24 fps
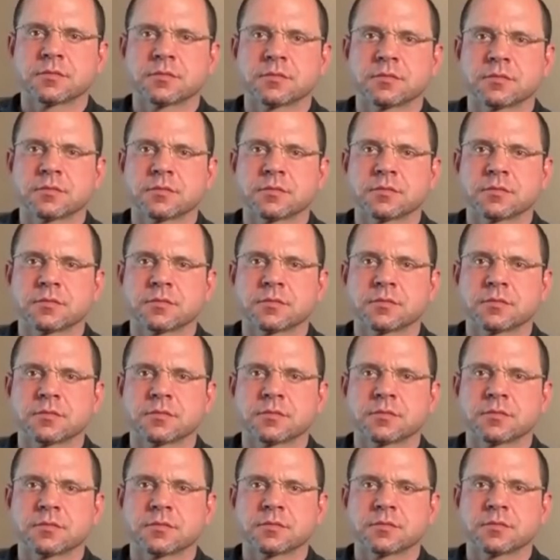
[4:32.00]

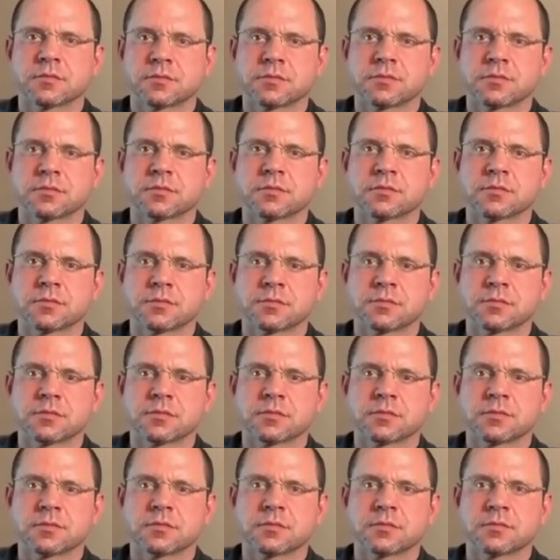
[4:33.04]

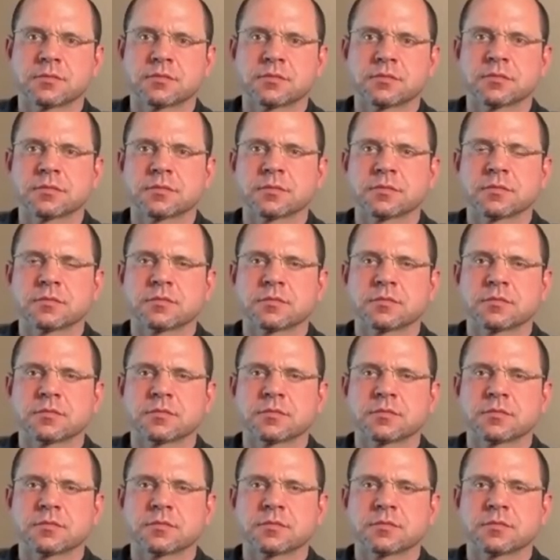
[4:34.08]
[no speech]